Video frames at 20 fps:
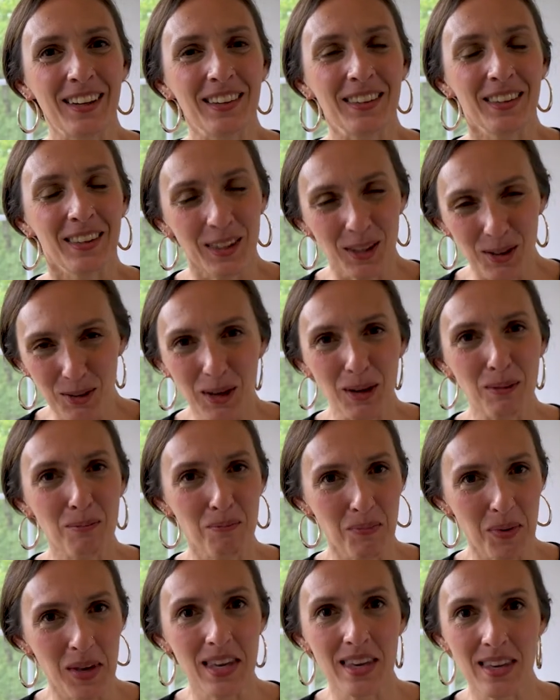You can
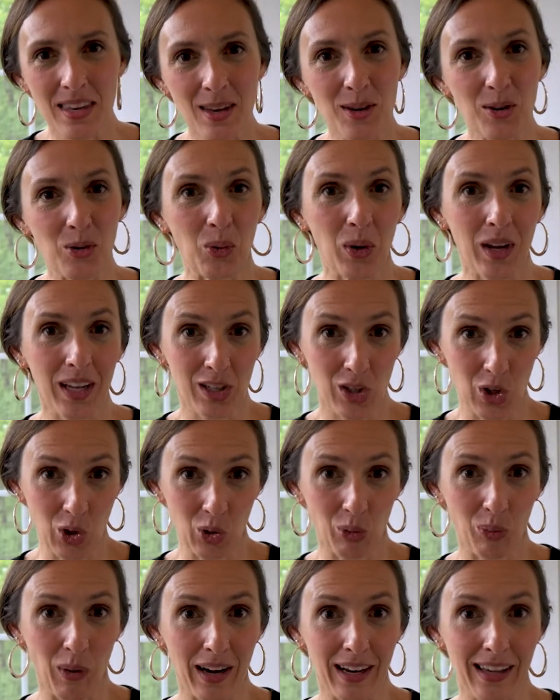be you in your
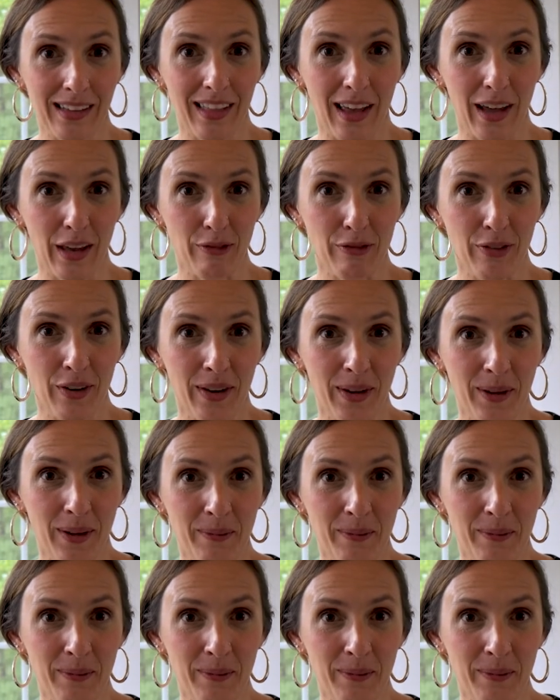writing life.